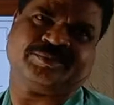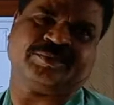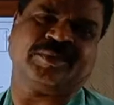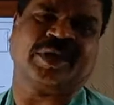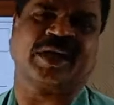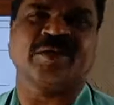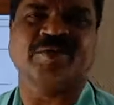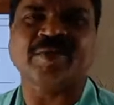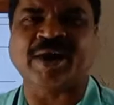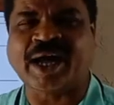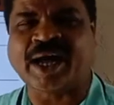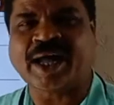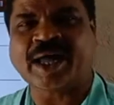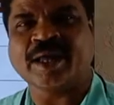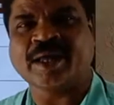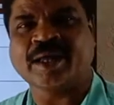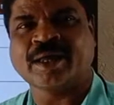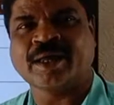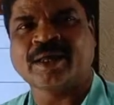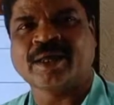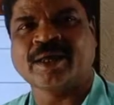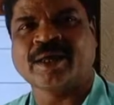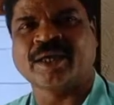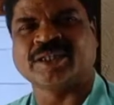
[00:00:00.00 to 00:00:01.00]

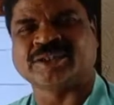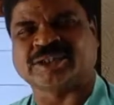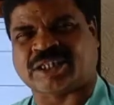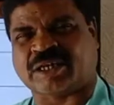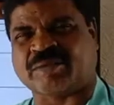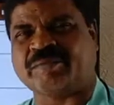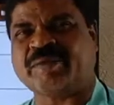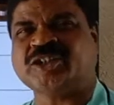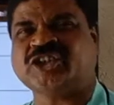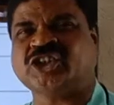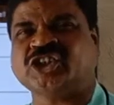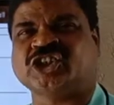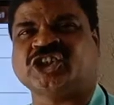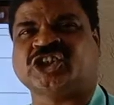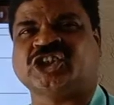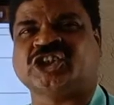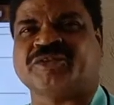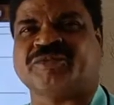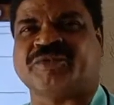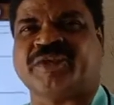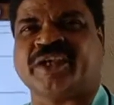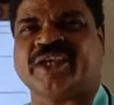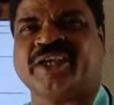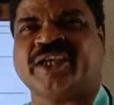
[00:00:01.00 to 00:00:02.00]
Manava samajika
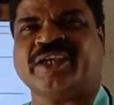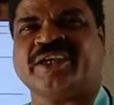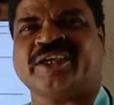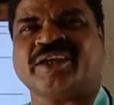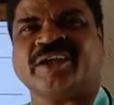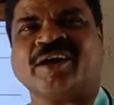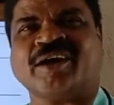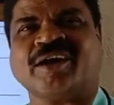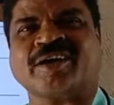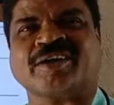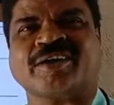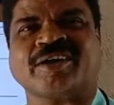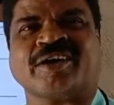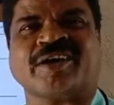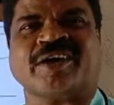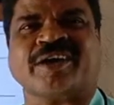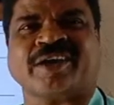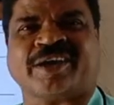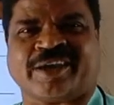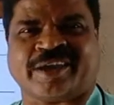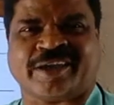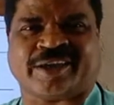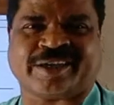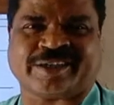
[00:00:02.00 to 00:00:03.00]
jeevi
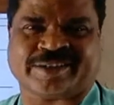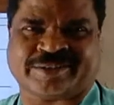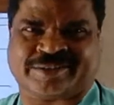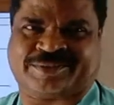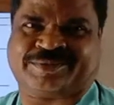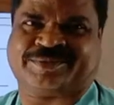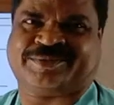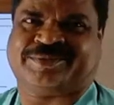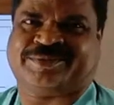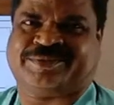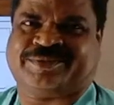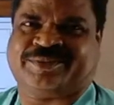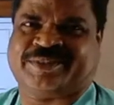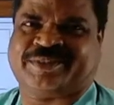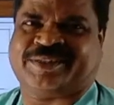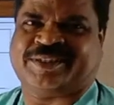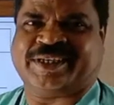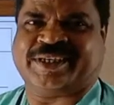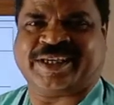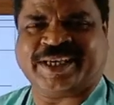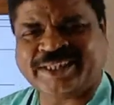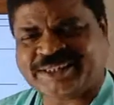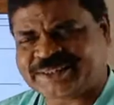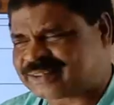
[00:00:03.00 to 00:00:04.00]
yake.
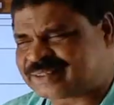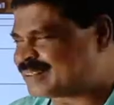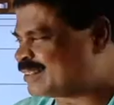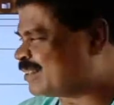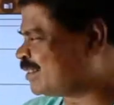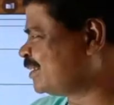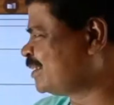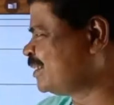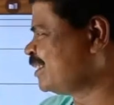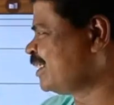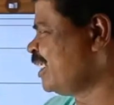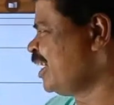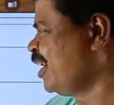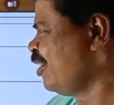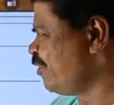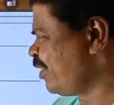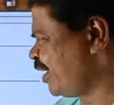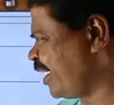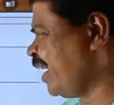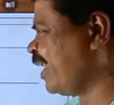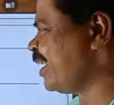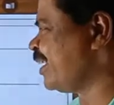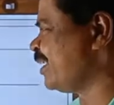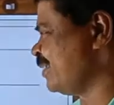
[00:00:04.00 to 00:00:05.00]
Yes, we
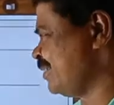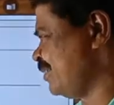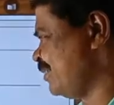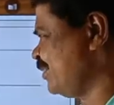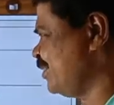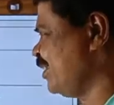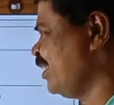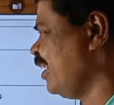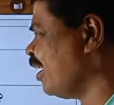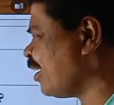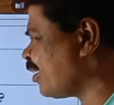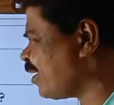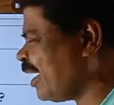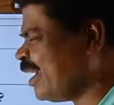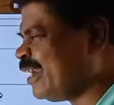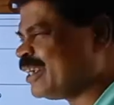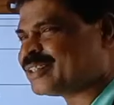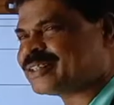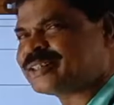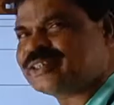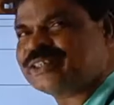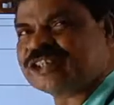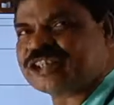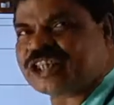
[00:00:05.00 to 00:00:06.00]
can
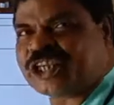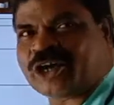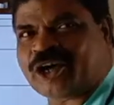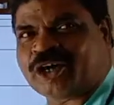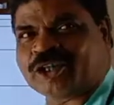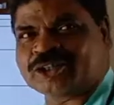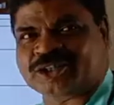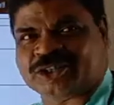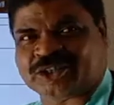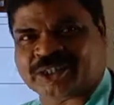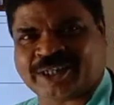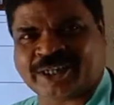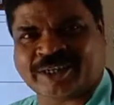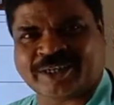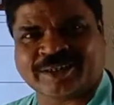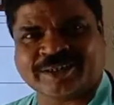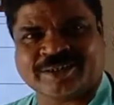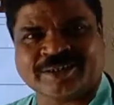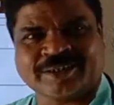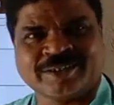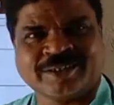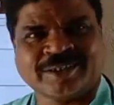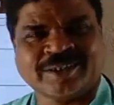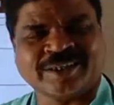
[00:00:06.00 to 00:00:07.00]
write the
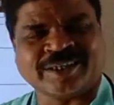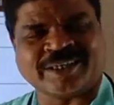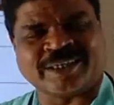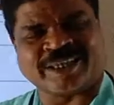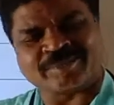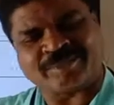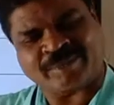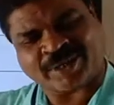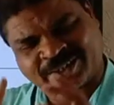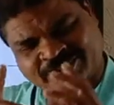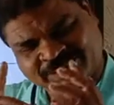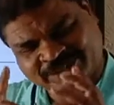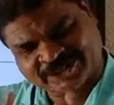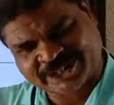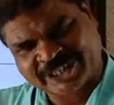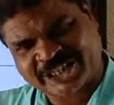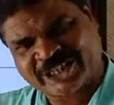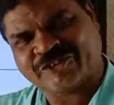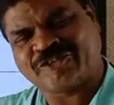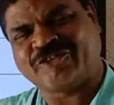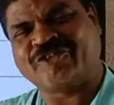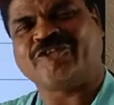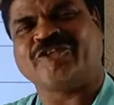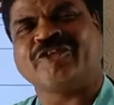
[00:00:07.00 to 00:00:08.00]
answer. He must
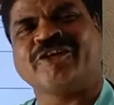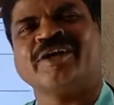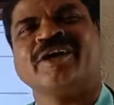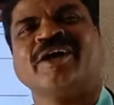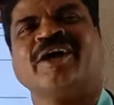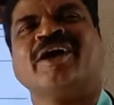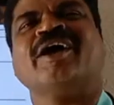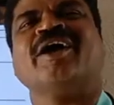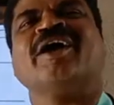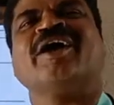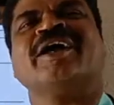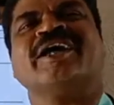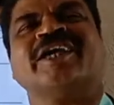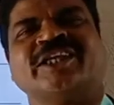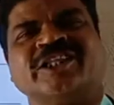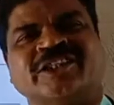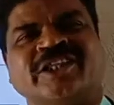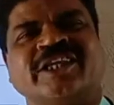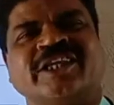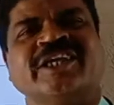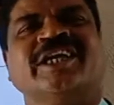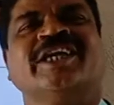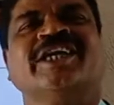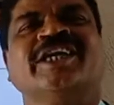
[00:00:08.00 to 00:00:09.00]
live in
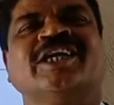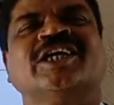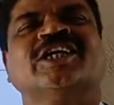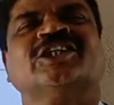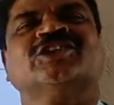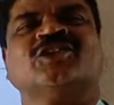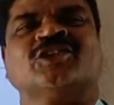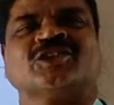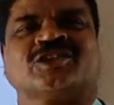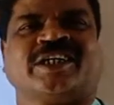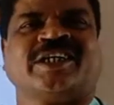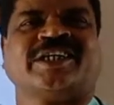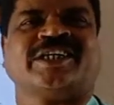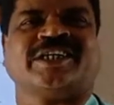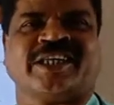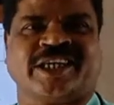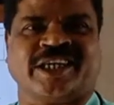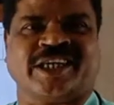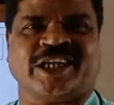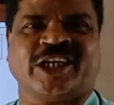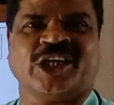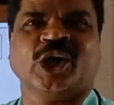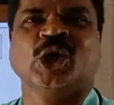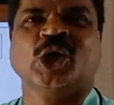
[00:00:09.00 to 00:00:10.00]
the
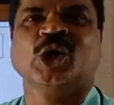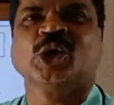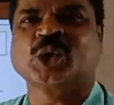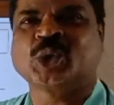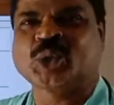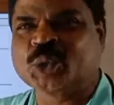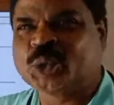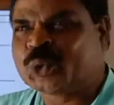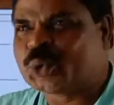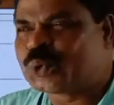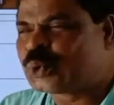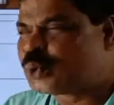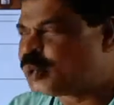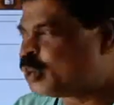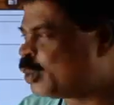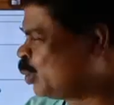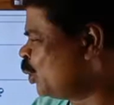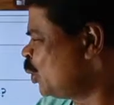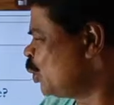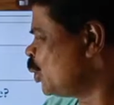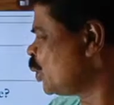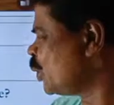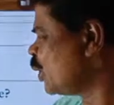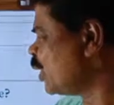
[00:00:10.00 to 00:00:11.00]
society
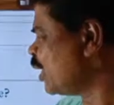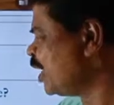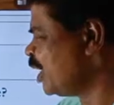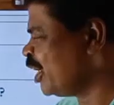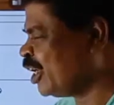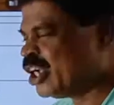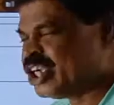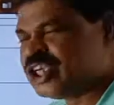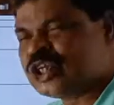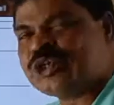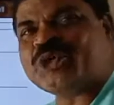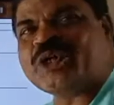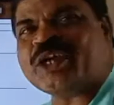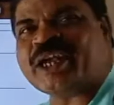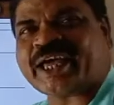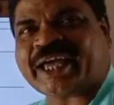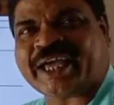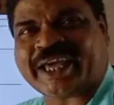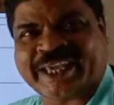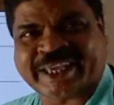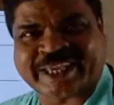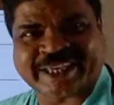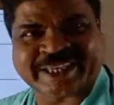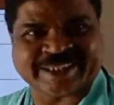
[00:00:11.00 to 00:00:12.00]
to
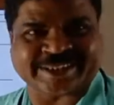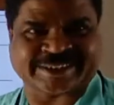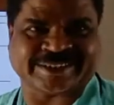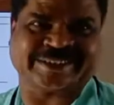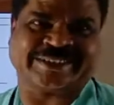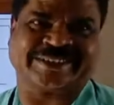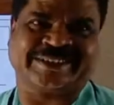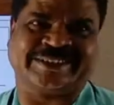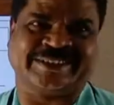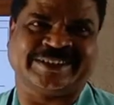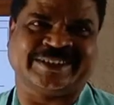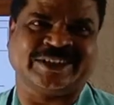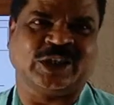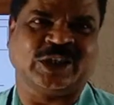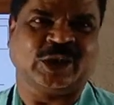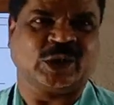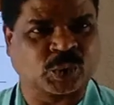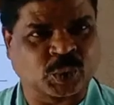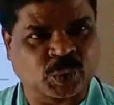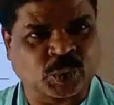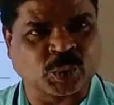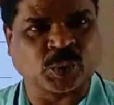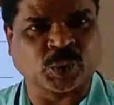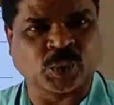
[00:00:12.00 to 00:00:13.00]
utilize,
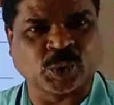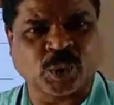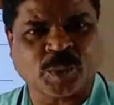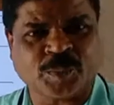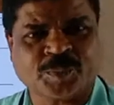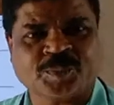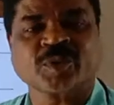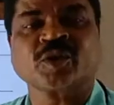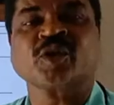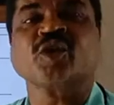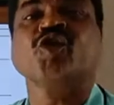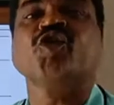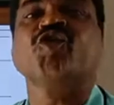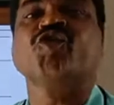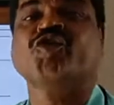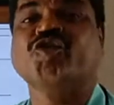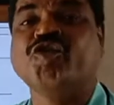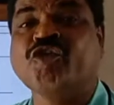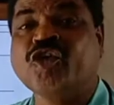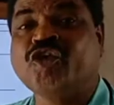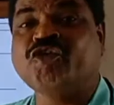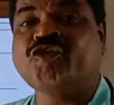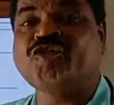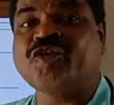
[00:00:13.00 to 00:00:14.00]
to
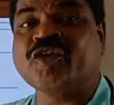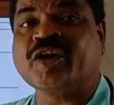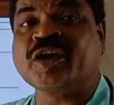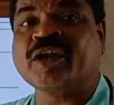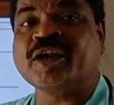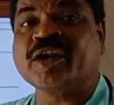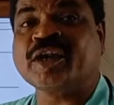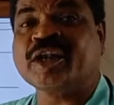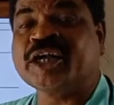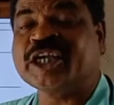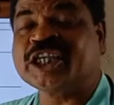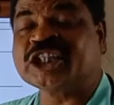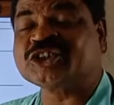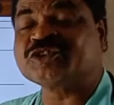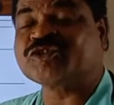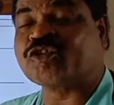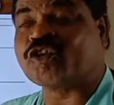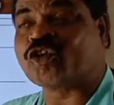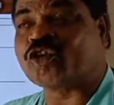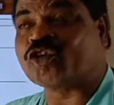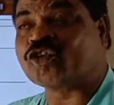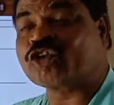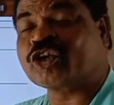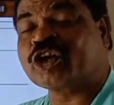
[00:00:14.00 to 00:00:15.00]
fulfill his
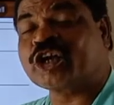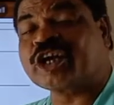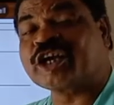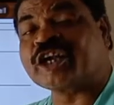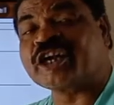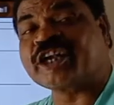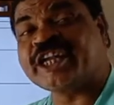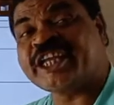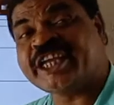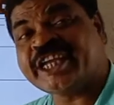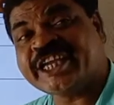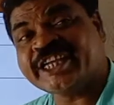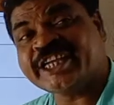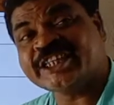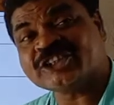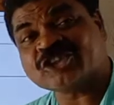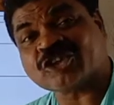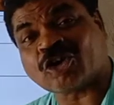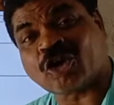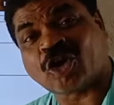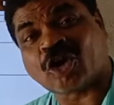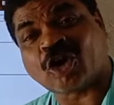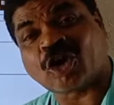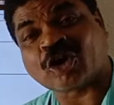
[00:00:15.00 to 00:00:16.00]
own
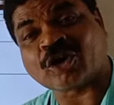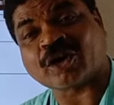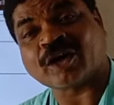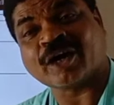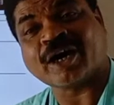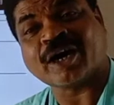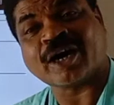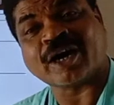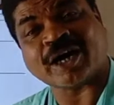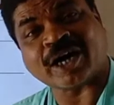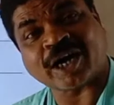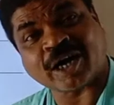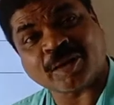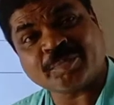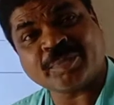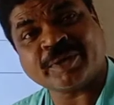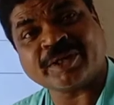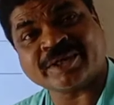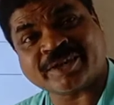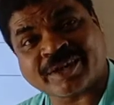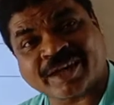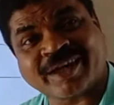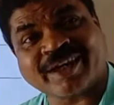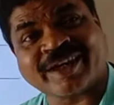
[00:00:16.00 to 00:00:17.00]
needs or
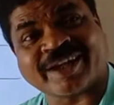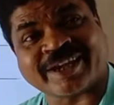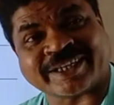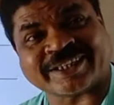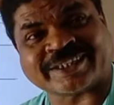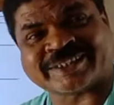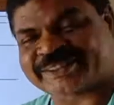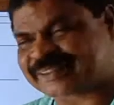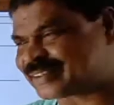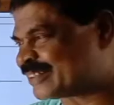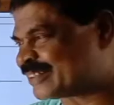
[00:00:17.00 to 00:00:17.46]
appetite.